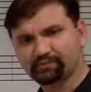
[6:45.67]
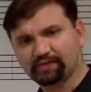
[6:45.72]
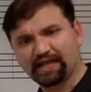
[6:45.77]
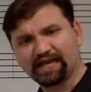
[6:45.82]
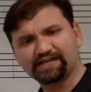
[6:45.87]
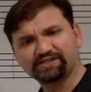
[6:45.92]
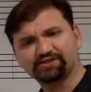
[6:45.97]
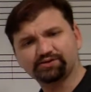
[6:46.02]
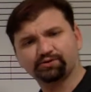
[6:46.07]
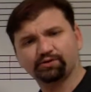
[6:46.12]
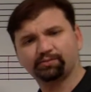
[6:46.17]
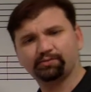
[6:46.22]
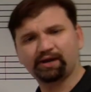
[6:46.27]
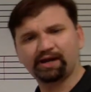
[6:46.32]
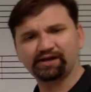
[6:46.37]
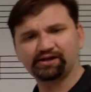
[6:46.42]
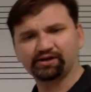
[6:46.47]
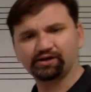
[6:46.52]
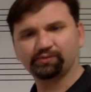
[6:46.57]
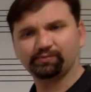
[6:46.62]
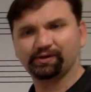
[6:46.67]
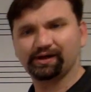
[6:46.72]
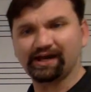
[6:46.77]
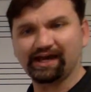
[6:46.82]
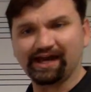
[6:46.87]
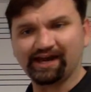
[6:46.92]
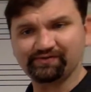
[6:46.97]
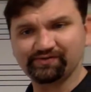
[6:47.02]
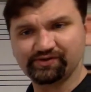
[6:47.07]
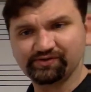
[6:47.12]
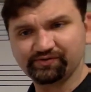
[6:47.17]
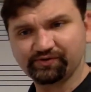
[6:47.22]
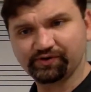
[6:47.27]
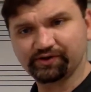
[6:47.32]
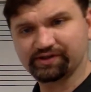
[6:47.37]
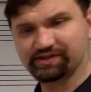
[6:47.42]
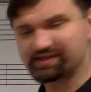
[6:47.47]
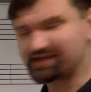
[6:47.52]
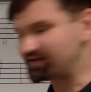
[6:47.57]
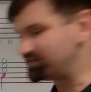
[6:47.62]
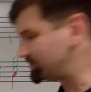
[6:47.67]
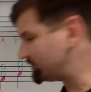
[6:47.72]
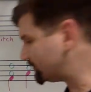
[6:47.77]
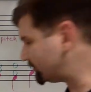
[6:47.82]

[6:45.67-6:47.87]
As a reminder, when I have inverted 7th